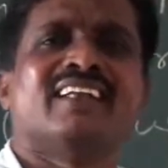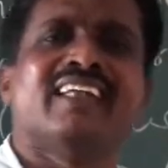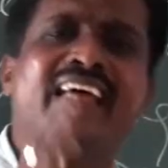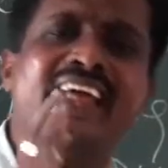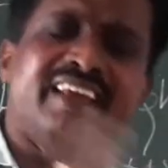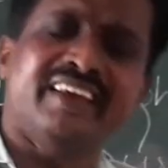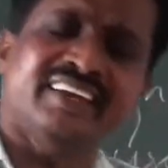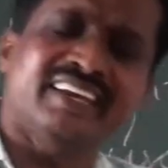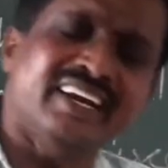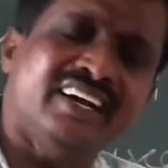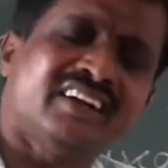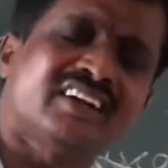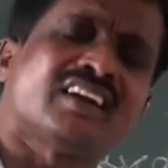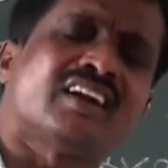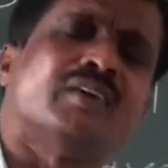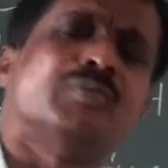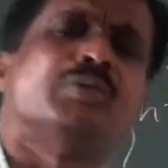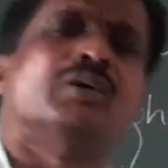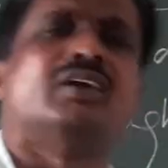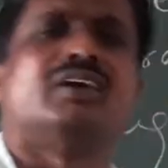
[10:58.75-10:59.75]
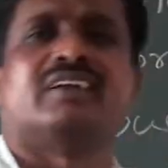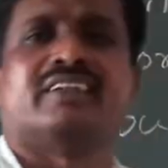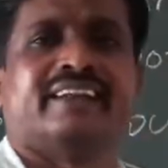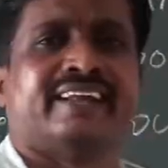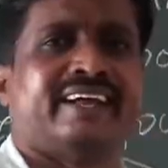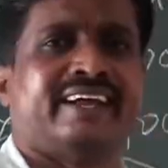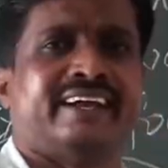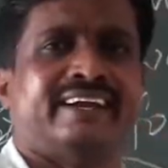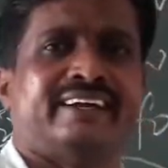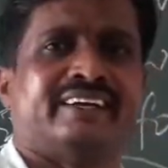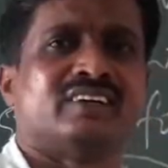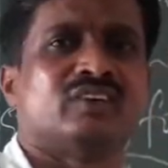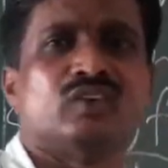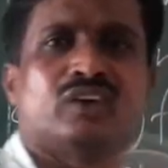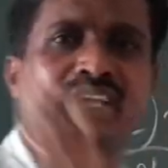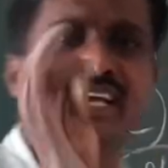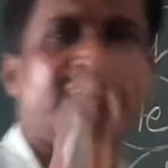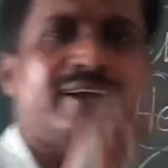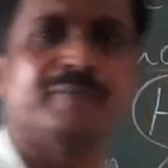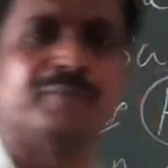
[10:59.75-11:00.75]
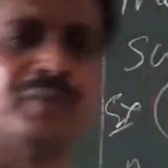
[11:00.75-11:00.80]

like a troubled night. Okay?